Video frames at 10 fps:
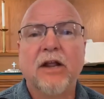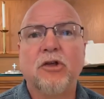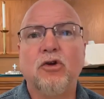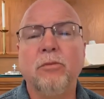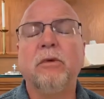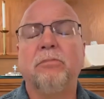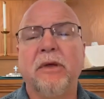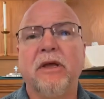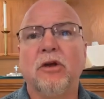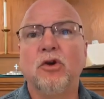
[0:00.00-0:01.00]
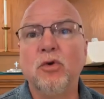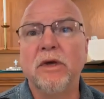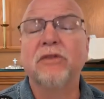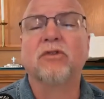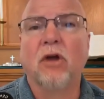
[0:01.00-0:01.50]
and a human being
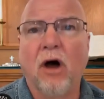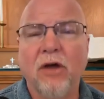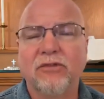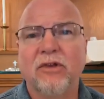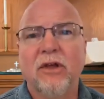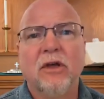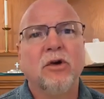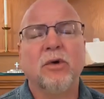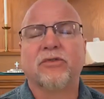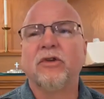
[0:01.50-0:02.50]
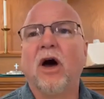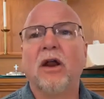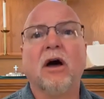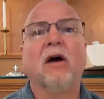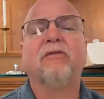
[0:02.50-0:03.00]
who is lost, who is
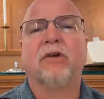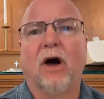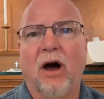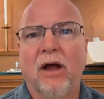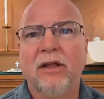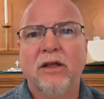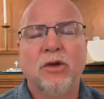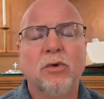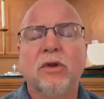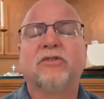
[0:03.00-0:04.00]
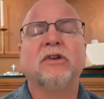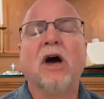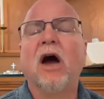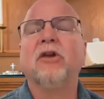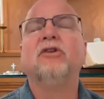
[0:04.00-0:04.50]
not of God, who does
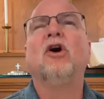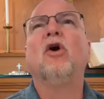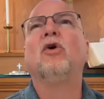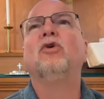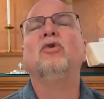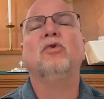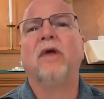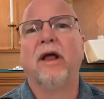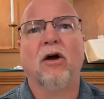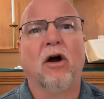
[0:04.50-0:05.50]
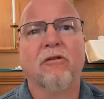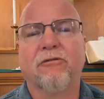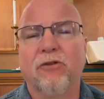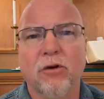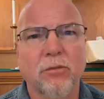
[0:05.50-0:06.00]
not know who they are,
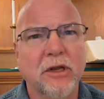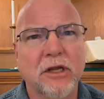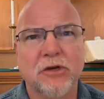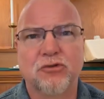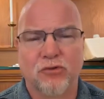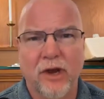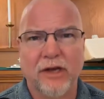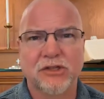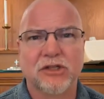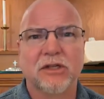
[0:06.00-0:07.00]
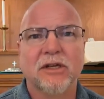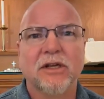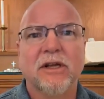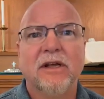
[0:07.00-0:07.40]
firmly entrenched